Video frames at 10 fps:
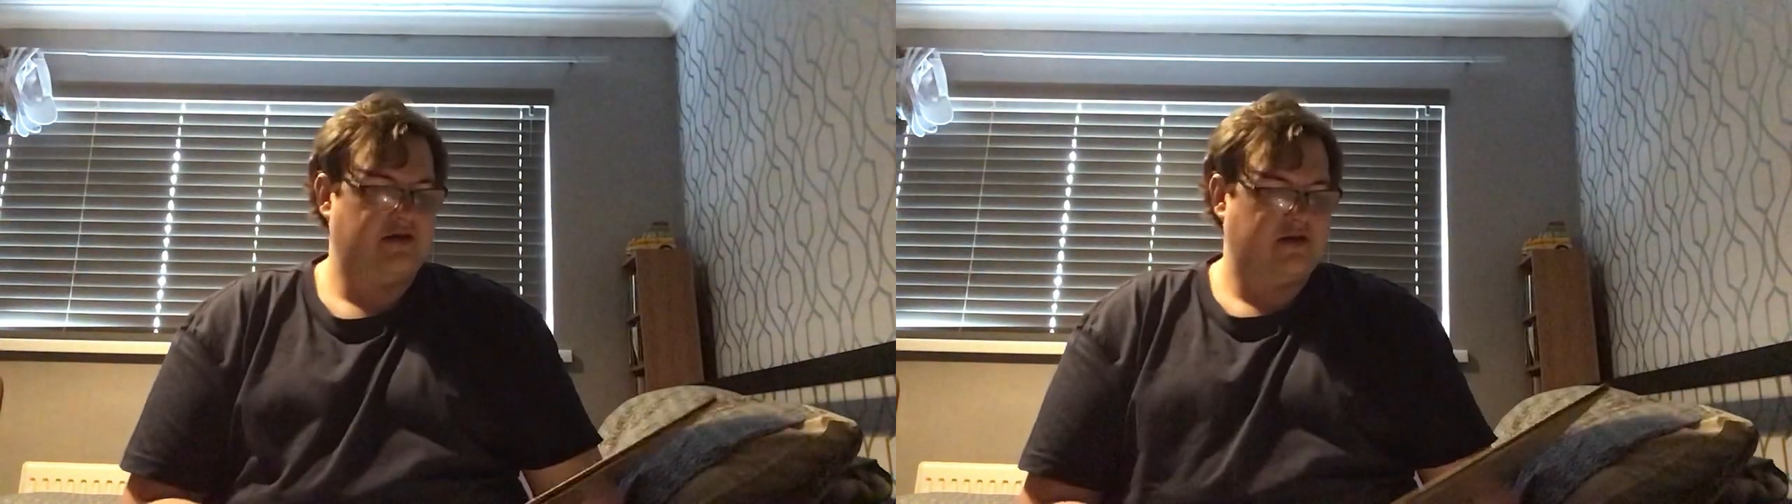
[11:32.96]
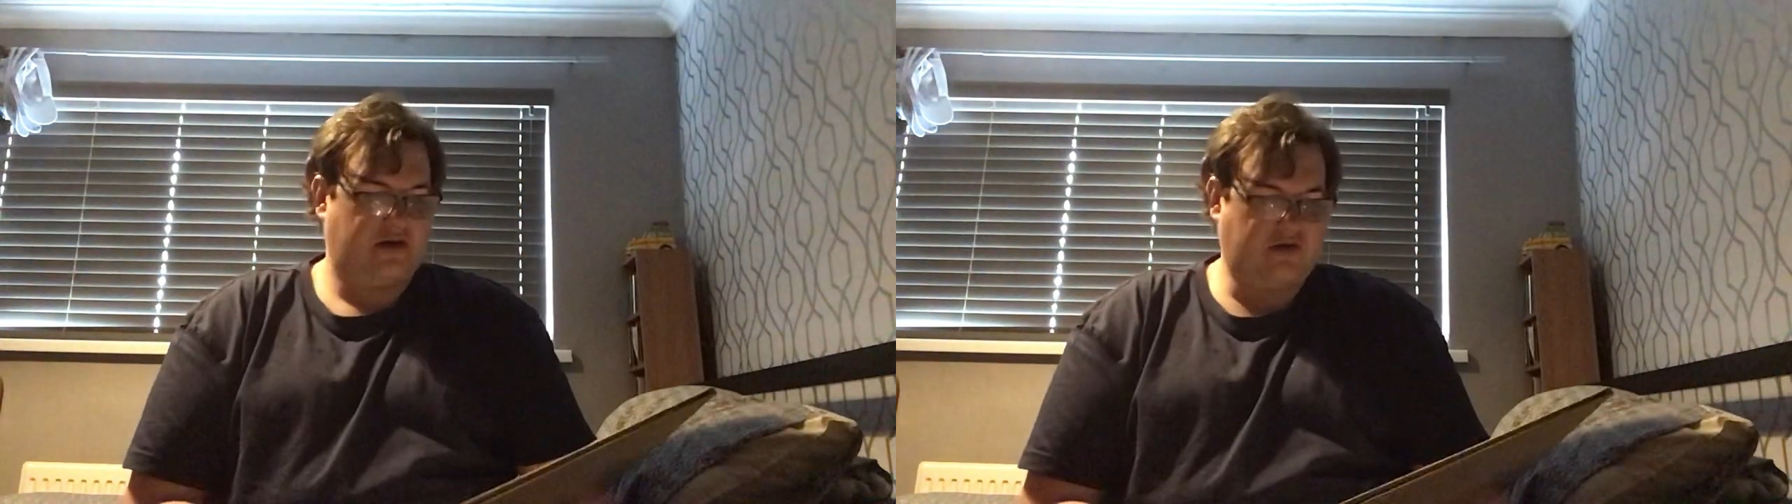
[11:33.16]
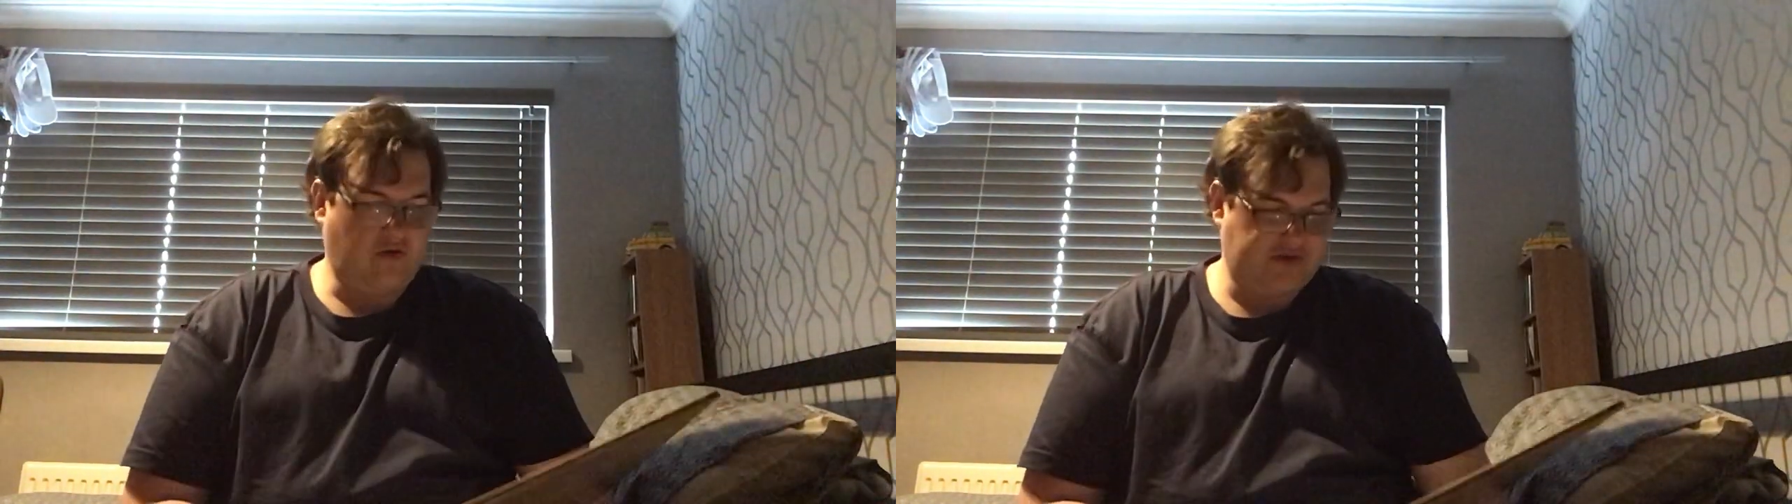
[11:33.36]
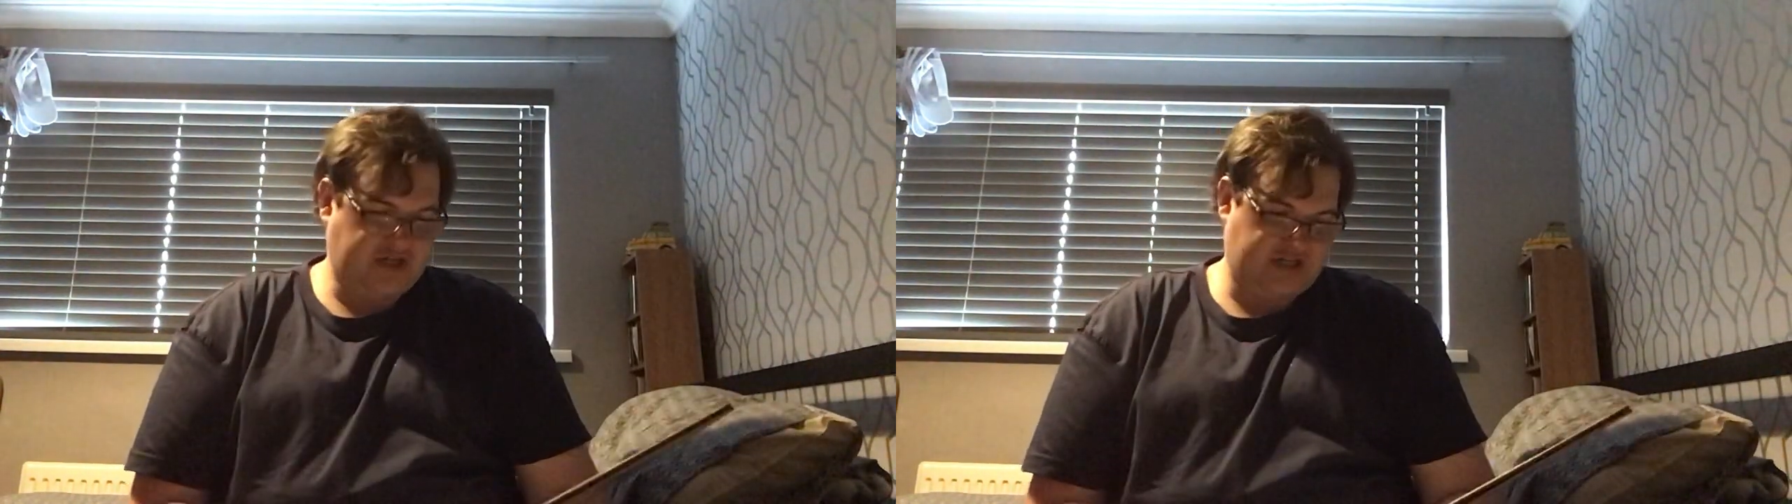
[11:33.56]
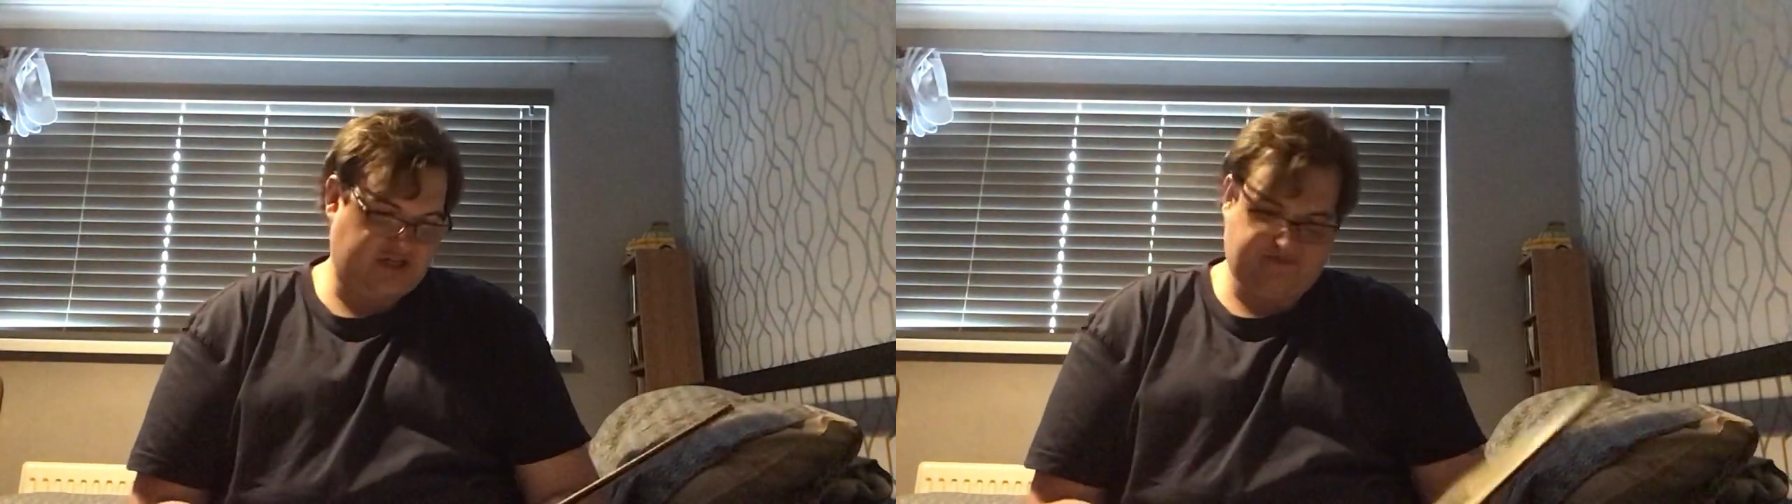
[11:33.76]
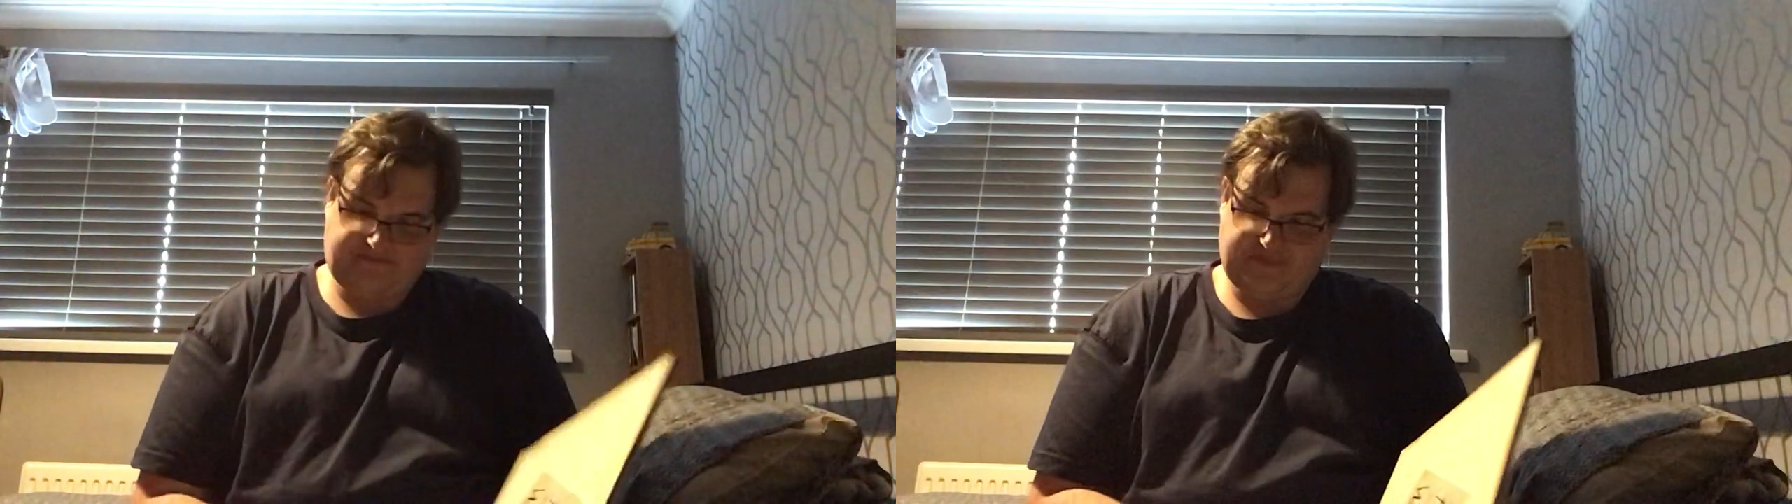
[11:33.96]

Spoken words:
And it's just